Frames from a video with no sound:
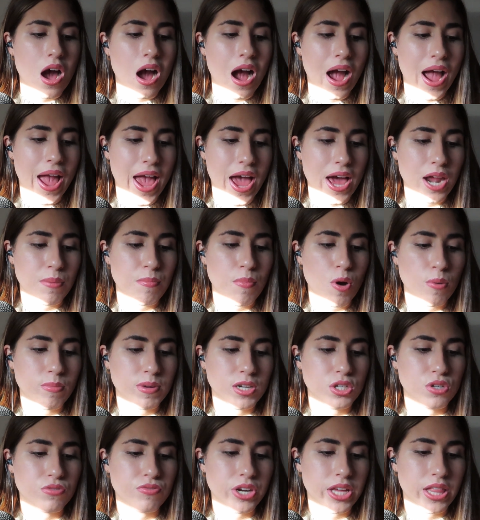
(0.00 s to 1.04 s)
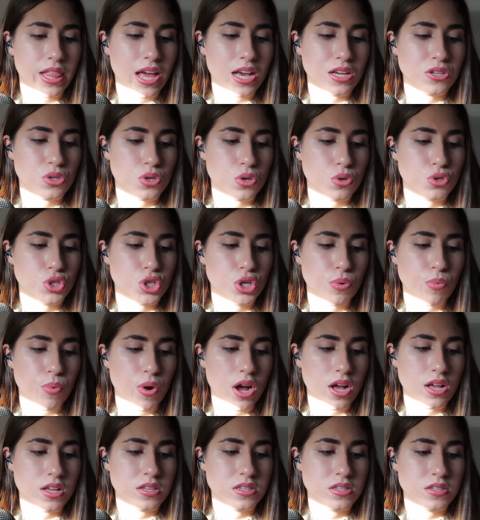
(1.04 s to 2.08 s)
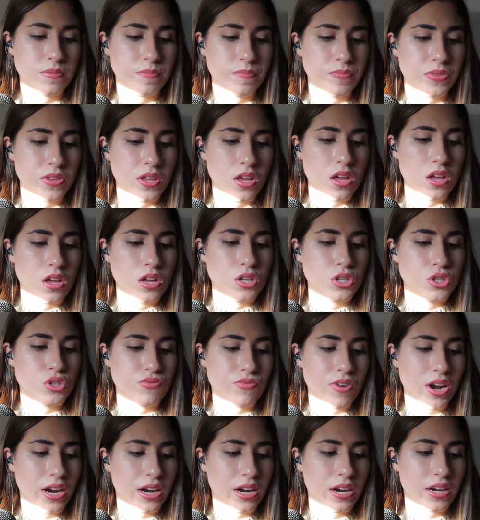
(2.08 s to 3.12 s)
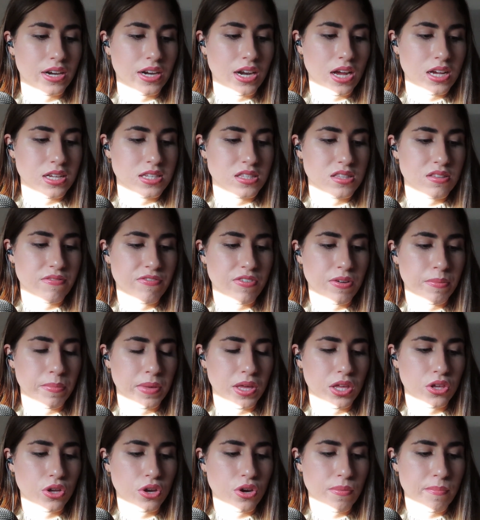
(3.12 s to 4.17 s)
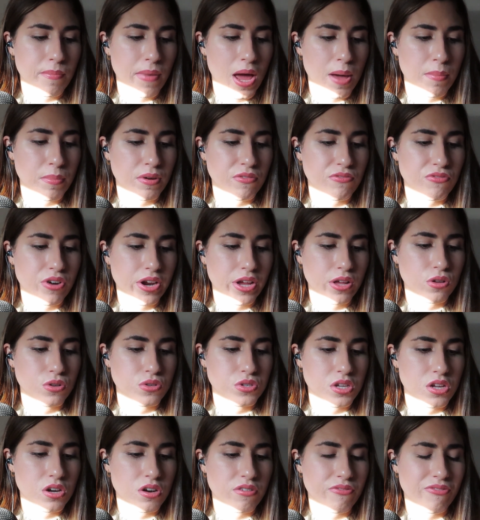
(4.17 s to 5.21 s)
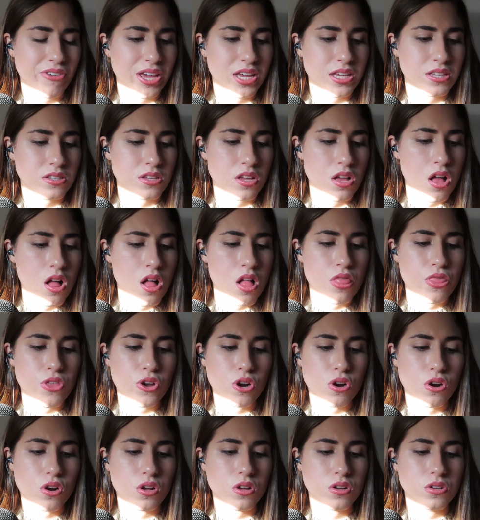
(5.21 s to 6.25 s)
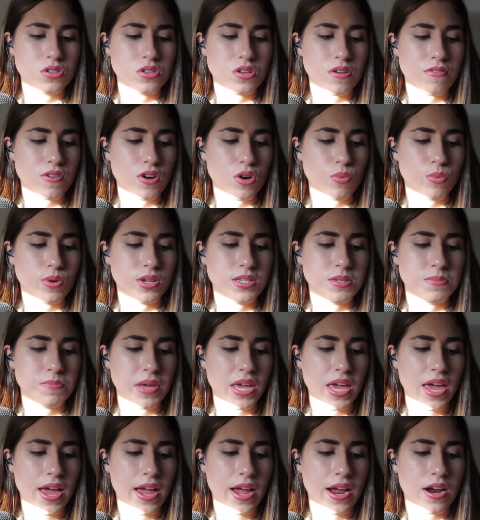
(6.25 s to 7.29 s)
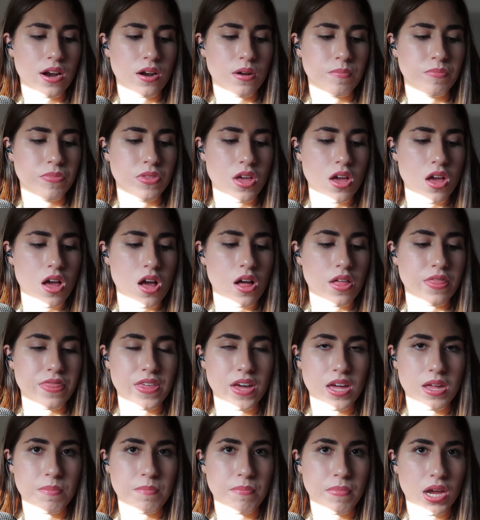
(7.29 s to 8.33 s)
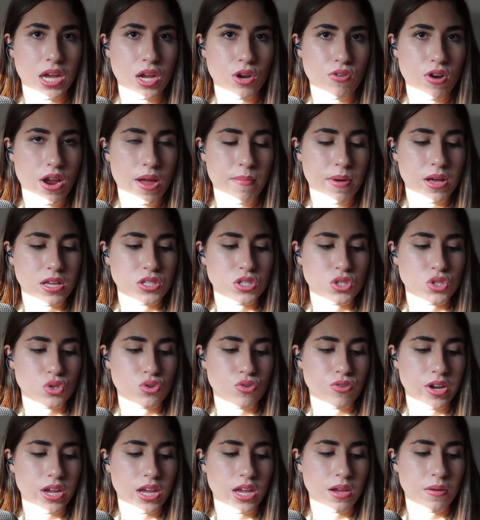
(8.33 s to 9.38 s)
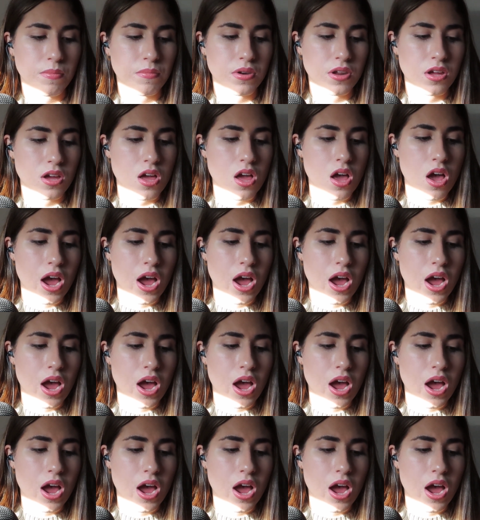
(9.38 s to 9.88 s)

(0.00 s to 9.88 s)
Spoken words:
I had a moment to realize who she was, to recognize the familiar map of wrinkles in her face, the curls of her wispy hair. Then my grandma screamed.